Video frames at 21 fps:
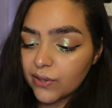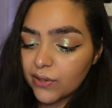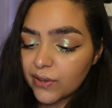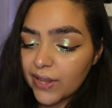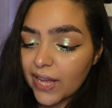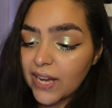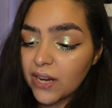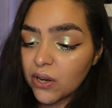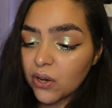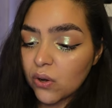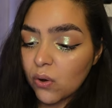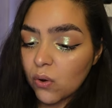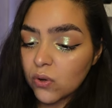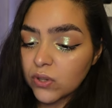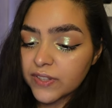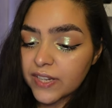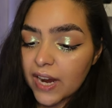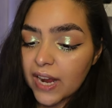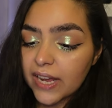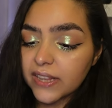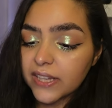That
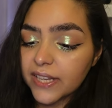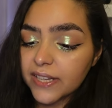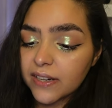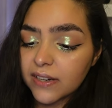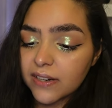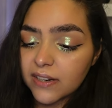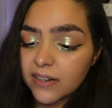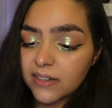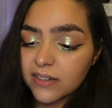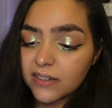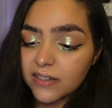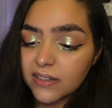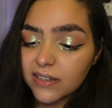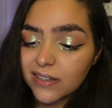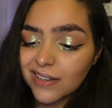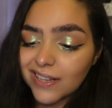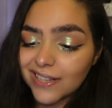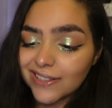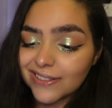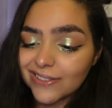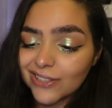gold highlighter
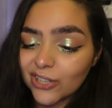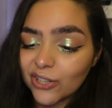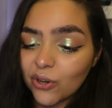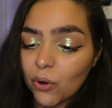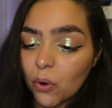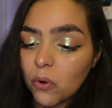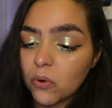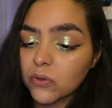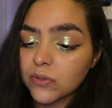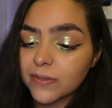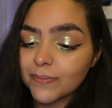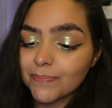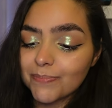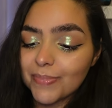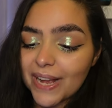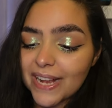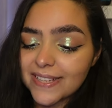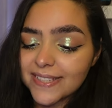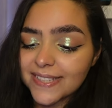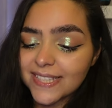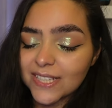in the gold
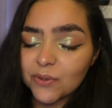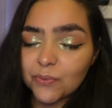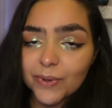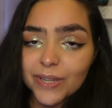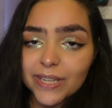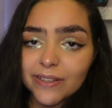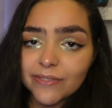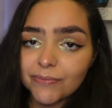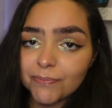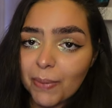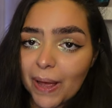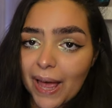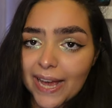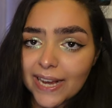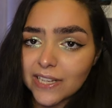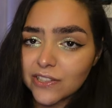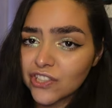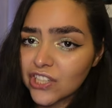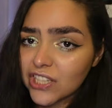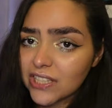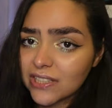basket weave
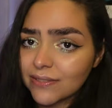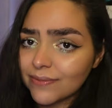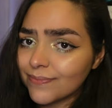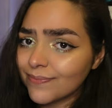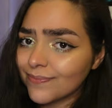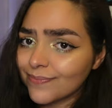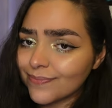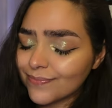packaging,